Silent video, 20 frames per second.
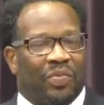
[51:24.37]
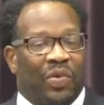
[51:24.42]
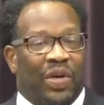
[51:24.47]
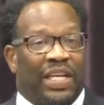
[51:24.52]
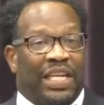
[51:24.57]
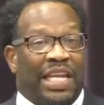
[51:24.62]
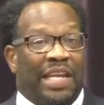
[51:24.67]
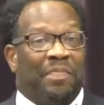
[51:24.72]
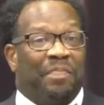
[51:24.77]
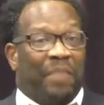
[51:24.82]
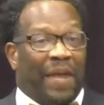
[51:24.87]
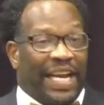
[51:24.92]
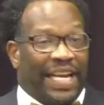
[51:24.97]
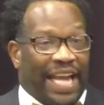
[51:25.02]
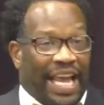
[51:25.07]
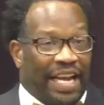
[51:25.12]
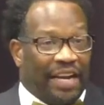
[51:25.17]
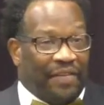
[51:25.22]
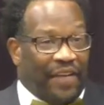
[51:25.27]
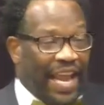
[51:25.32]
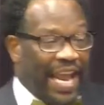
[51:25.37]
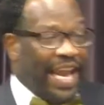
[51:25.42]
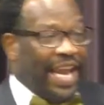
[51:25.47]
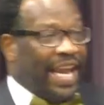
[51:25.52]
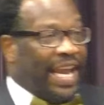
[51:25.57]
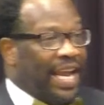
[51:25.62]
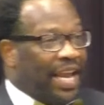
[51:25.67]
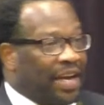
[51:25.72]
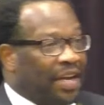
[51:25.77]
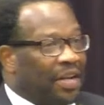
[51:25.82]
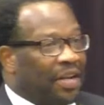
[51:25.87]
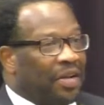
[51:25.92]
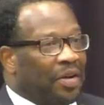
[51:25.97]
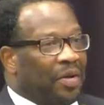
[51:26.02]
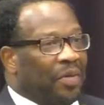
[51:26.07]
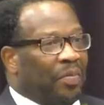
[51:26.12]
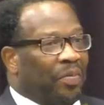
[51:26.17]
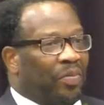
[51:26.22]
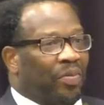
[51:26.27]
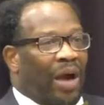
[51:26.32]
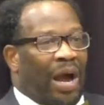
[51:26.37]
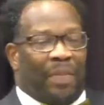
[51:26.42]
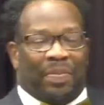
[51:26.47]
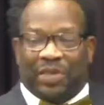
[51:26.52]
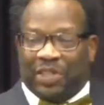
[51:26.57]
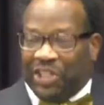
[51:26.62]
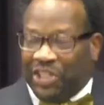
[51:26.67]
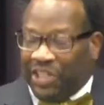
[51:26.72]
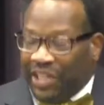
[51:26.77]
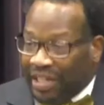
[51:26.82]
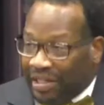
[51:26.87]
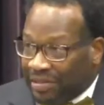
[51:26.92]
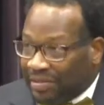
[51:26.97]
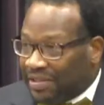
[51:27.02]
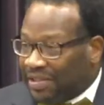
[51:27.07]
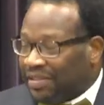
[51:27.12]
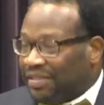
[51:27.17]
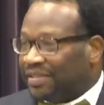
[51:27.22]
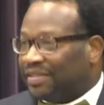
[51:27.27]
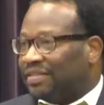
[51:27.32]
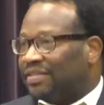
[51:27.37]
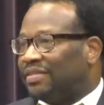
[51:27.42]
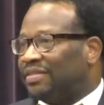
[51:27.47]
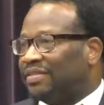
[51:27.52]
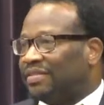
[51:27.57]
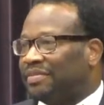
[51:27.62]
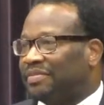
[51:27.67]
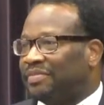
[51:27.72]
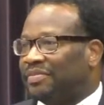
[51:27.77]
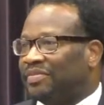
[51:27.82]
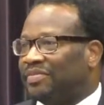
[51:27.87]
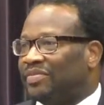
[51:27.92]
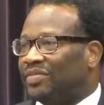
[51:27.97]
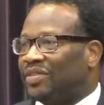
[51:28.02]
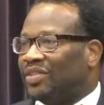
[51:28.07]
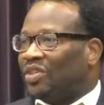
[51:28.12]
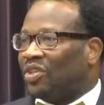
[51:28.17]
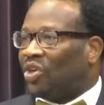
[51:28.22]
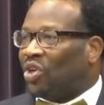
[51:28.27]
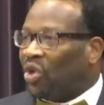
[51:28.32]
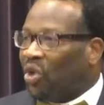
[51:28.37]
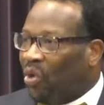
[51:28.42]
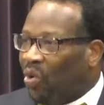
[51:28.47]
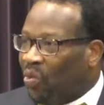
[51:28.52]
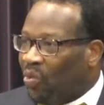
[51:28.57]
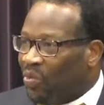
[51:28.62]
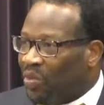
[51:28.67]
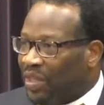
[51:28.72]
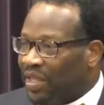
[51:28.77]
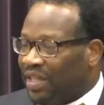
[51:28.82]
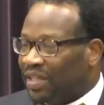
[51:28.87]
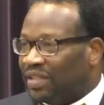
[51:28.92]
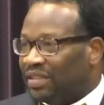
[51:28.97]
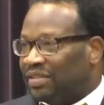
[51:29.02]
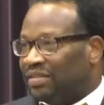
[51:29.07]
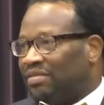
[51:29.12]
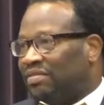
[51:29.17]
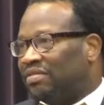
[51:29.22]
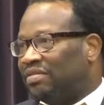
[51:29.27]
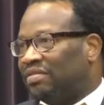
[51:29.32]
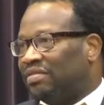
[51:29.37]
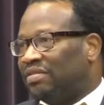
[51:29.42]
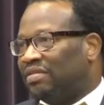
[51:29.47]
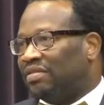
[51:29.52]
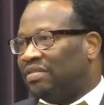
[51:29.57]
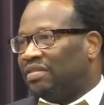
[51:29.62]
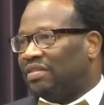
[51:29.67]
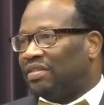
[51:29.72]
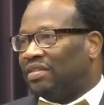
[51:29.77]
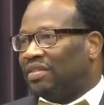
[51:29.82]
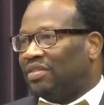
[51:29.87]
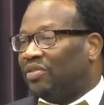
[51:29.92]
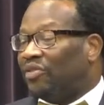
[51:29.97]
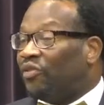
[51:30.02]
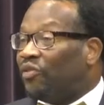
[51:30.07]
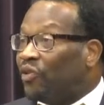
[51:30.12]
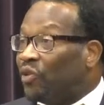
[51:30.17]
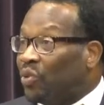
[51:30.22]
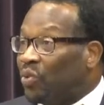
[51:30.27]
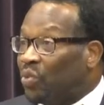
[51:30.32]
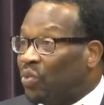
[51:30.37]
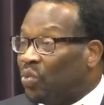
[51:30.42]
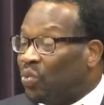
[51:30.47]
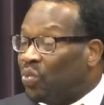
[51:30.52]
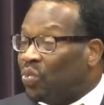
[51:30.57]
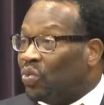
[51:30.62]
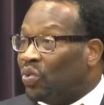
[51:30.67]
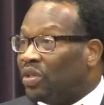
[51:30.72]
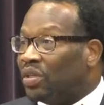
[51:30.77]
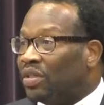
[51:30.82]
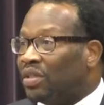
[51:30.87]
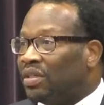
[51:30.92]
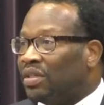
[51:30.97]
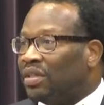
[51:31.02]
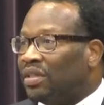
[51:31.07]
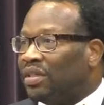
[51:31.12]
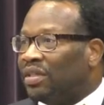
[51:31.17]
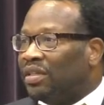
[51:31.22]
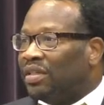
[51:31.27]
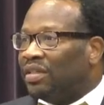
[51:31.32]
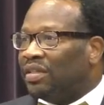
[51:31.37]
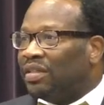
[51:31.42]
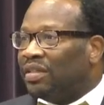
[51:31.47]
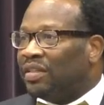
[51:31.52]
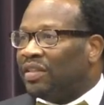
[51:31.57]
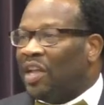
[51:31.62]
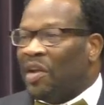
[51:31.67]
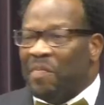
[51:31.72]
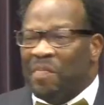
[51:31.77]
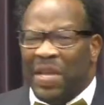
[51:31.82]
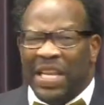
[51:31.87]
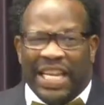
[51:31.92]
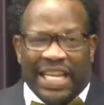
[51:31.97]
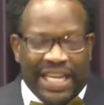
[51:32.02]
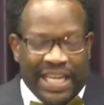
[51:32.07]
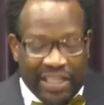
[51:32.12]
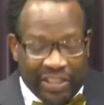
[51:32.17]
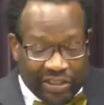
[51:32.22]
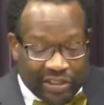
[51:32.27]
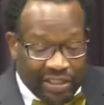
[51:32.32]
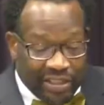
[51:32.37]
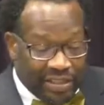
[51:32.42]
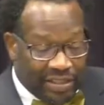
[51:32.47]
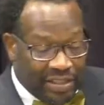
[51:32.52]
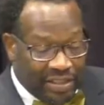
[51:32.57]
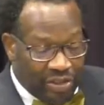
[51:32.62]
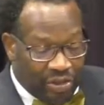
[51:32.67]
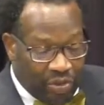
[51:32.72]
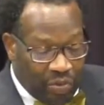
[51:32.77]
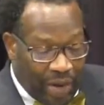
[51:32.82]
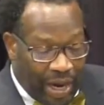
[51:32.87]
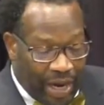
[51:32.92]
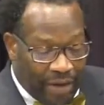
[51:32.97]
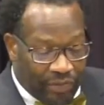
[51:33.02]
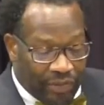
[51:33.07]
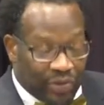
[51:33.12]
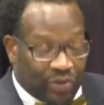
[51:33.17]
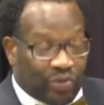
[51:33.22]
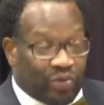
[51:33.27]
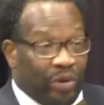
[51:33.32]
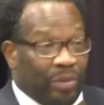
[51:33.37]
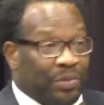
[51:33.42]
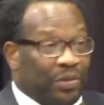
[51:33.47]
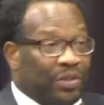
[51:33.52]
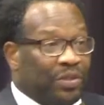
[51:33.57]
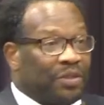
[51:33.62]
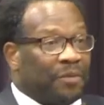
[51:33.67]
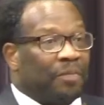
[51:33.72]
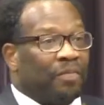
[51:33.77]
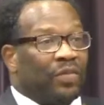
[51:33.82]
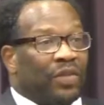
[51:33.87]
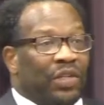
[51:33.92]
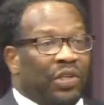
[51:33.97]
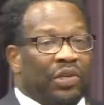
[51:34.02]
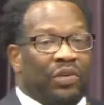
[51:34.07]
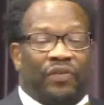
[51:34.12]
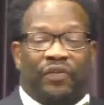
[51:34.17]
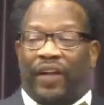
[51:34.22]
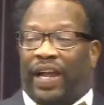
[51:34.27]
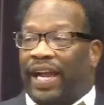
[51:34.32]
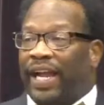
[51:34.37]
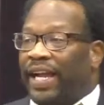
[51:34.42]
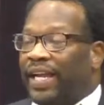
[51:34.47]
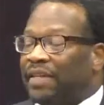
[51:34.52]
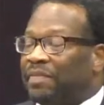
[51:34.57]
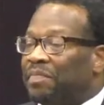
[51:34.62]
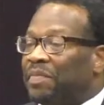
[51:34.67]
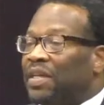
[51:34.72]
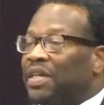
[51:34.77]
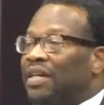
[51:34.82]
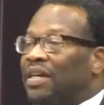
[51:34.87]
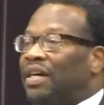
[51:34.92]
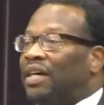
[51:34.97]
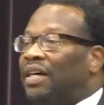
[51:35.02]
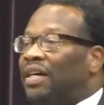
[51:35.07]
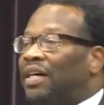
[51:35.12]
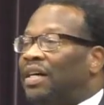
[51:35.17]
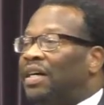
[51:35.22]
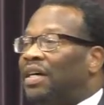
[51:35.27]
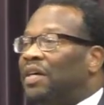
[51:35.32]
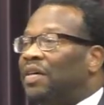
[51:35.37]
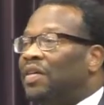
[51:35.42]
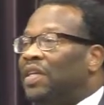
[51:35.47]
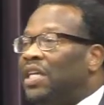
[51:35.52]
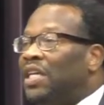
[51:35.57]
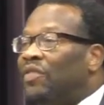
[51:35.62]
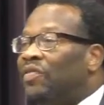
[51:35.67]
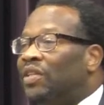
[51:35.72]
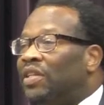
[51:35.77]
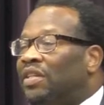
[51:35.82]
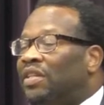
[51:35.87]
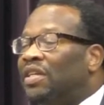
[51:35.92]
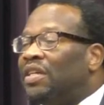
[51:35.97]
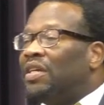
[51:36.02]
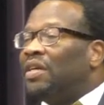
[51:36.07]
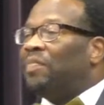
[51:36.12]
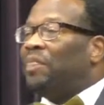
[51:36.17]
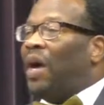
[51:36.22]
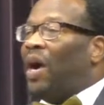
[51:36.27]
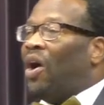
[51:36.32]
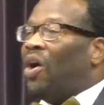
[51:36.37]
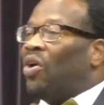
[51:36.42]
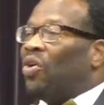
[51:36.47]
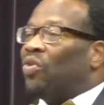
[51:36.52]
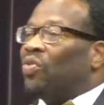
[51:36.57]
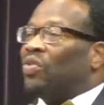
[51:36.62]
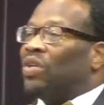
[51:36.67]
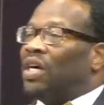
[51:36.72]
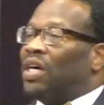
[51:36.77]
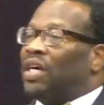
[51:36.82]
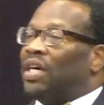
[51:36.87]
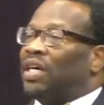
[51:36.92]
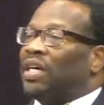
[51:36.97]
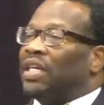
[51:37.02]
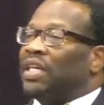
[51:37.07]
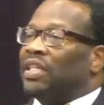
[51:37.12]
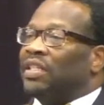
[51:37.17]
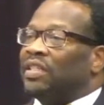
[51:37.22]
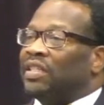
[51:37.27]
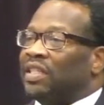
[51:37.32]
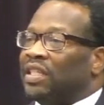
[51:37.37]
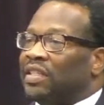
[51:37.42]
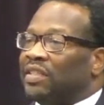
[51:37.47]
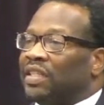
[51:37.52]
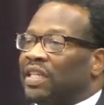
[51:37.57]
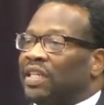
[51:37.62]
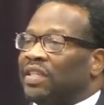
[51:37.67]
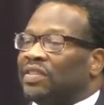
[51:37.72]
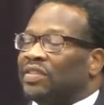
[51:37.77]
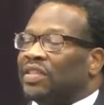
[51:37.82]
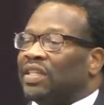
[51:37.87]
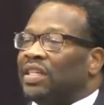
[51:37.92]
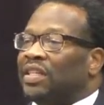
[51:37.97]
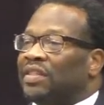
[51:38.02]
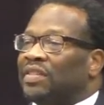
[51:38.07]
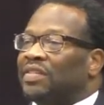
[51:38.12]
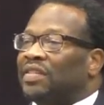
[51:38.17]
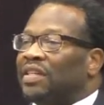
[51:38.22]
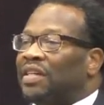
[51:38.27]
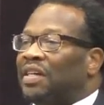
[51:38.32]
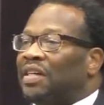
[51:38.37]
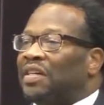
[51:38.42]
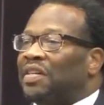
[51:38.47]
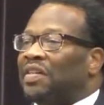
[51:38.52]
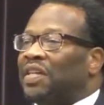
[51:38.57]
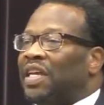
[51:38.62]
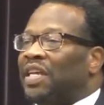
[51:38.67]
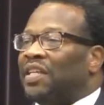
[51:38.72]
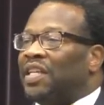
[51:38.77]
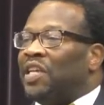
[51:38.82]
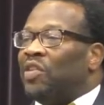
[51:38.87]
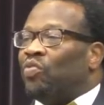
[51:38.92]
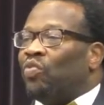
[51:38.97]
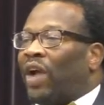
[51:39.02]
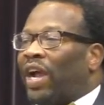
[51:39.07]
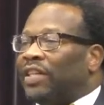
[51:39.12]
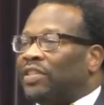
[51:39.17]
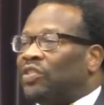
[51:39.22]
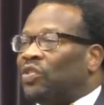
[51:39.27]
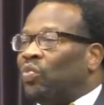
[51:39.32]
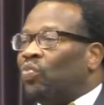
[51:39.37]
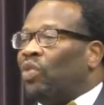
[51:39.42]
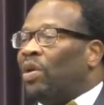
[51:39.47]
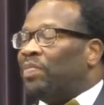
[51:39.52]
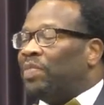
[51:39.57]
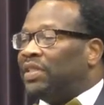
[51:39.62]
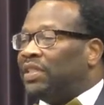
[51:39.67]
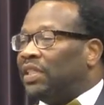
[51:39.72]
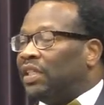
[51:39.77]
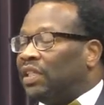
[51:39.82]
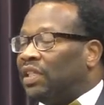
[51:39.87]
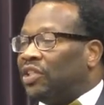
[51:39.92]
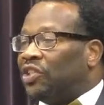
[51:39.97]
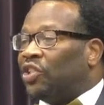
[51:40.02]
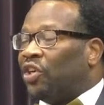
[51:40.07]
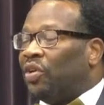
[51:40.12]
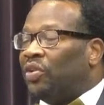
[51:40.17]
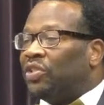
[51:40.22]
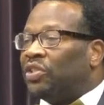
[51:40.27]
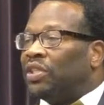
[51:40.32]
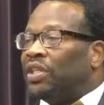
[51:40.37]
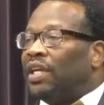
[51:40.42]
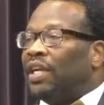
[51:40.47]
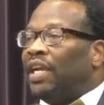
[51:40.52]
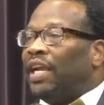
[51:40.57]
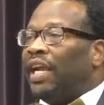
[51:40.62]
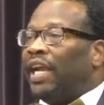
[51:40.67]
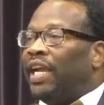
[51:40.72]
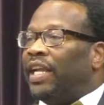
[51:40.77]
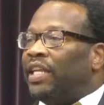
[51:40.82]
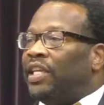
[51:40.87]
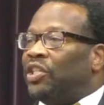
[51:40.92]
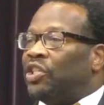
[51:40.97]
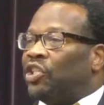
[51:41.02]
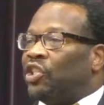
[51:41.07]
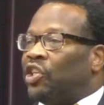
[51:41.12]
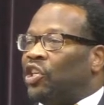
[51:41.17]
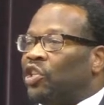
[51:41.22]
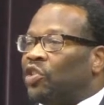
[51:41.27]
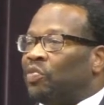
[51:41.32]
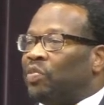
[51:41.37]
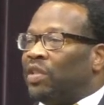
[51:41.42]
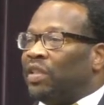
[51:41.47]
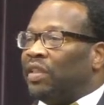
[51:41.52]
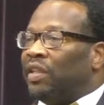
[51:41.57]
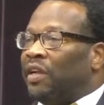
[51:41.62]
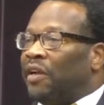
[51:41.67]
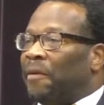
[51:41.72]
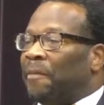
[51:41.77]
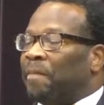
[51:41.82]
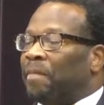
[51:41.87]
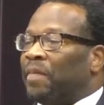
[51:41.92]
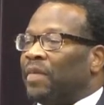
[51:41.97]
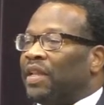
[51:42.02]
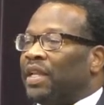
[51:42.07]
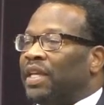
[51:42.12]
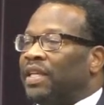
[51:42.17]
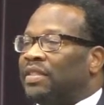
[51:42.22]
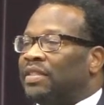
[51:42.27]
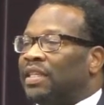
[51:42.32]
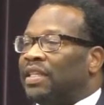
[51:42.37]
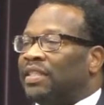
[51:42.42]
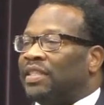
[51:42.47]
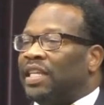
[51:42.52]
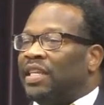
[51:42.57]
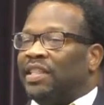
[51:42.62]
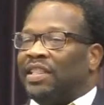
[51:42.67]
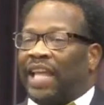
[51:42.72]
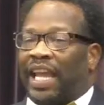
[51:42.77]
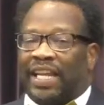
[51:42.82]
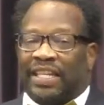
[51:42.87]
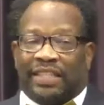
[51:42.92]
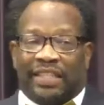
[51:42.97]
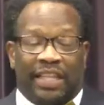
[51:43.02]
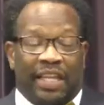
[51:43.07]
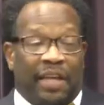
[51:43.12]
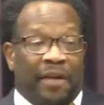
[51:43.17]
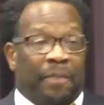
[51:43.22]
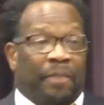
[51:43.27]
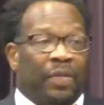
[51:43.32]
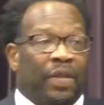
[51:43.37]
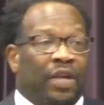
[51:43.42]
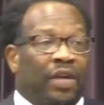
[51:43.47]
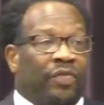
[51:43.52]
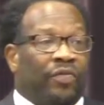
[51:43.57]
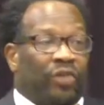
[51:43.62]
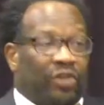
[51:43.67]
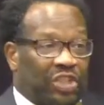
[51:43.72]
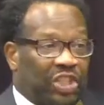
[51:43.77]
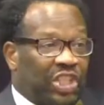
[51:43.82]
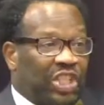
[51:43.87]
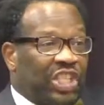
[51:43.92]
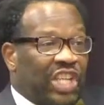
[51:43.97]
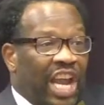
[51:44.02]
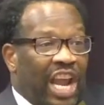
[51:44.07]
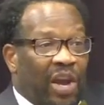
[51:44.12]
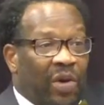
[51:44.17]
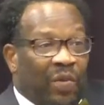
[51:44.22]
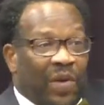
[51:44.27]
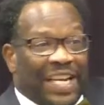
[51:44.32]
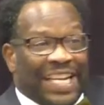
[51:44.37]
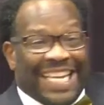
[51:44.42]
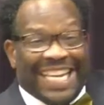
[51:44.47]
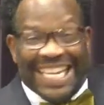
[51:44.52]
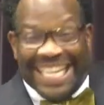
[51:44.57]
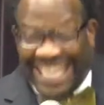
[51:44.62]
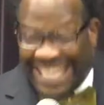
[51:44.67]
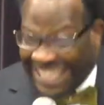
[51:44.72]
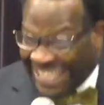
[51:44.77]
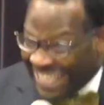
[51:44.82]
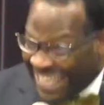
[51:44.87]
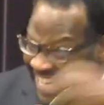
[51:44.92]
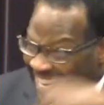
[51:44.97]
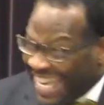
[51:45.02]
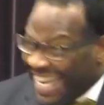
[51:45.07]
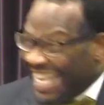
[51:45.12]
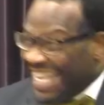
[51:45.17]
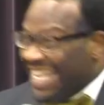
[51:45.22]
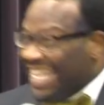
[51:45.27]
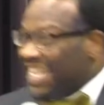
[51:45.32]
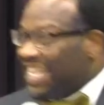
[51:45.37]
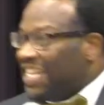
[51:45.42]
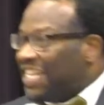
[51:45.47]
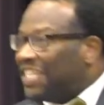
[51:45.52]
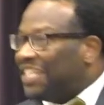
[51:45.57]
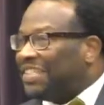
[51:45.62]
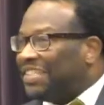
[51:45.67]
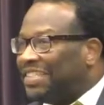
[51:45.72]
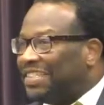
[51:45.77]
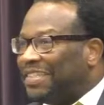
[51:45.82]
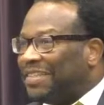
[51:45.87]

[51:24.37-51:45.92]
when he may not have had proper shelter, clothing, food. There are many instances throughout the scriptures you'll find uh, even Paul uh, is, is, is uh, he writes to one particular church and he shares with them. He says he thanks them for sharing in his need.